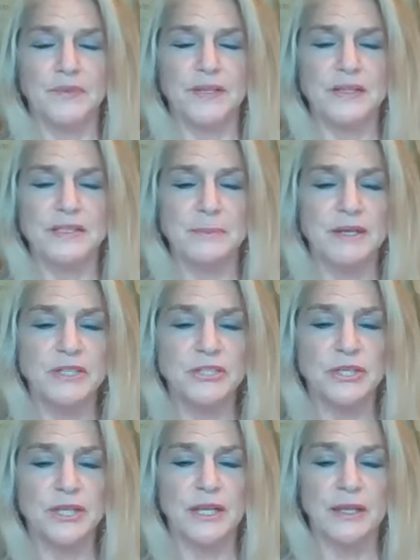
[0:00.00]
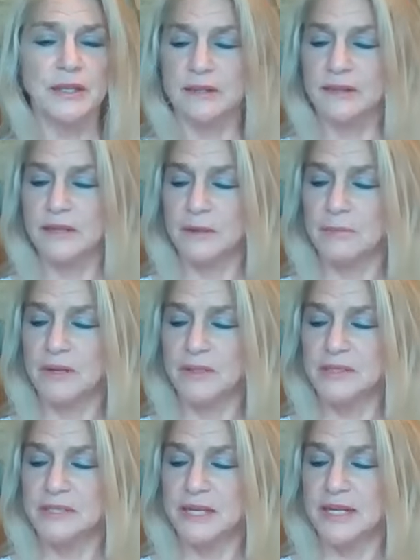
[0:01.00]
especially the
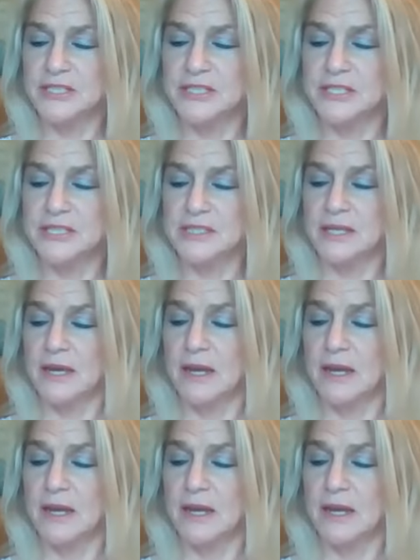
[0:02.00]
months that I just